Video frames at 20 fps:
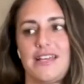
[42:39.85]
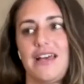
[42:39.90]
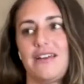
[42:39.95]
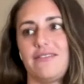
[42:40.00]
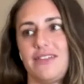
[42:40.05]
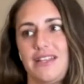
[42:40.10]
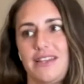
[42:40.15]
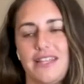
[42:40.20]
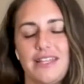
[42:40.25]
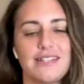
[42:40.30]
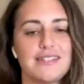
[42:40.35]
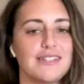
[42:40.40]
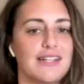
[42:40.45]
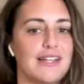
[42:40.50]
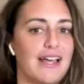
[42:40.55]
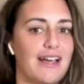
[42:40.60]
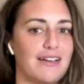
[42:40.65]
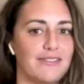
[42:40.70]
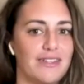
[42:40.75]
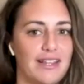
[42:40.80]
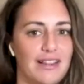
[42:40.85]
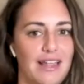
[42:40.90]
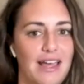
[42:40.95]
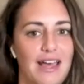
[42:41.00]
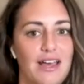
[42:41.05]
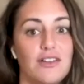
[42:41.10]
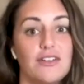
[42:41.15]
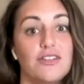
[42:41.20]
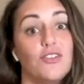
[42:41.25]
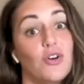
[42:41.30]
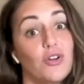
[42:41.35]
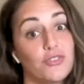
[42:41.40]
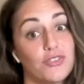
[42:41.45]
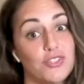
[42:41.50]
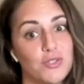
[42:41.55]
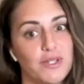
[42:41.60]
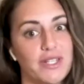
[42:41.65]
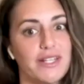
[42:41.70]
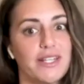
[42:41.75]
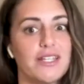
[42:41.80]
having this and having that and not
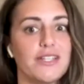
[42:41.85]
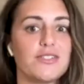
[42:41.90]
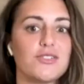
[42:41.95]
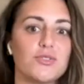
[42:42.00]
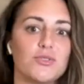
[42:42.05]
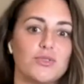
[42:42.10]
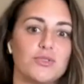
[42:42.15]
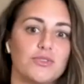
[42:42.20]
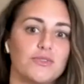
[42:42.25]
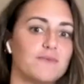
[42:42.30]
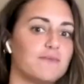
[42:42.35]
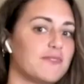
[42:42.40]
doing this or